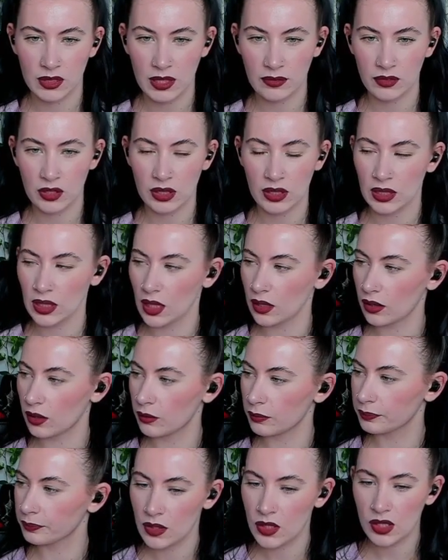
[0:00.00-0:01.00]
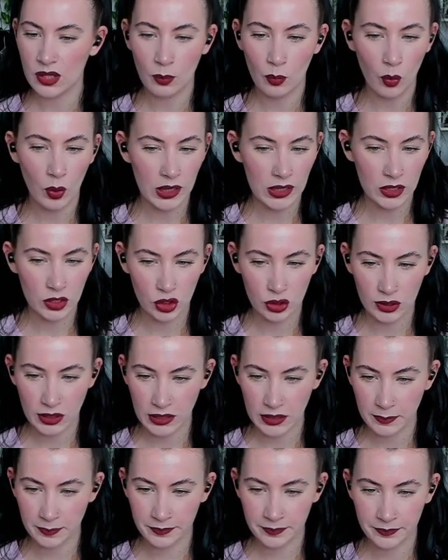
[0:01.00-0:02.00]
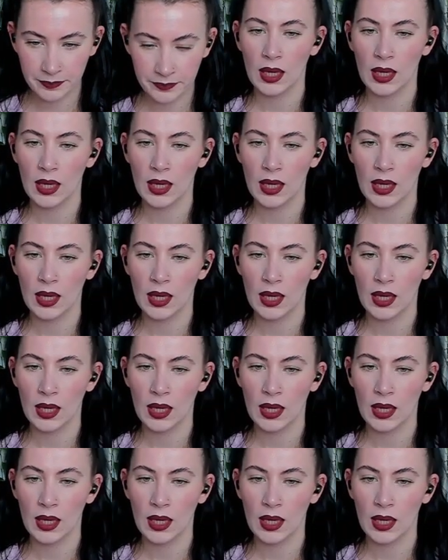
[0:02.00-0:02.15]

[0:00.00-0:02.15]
Definitely yellow. Some white trim.